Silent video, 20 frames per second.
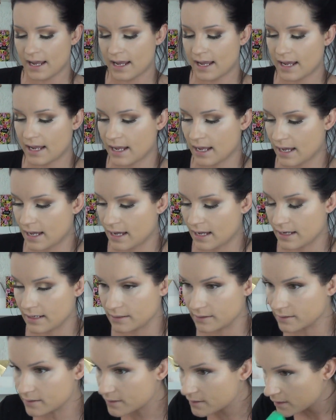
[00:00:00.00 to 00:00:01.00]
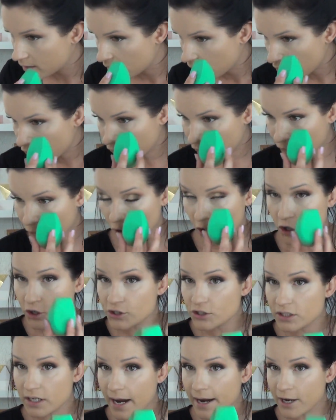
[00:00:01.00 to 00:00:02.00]
And
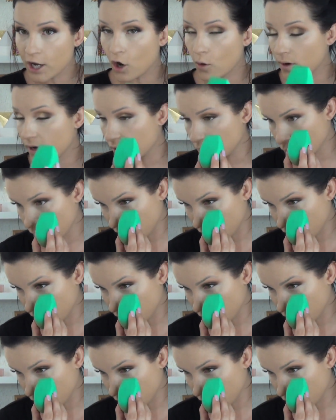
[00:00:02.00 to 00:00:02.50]
first I go in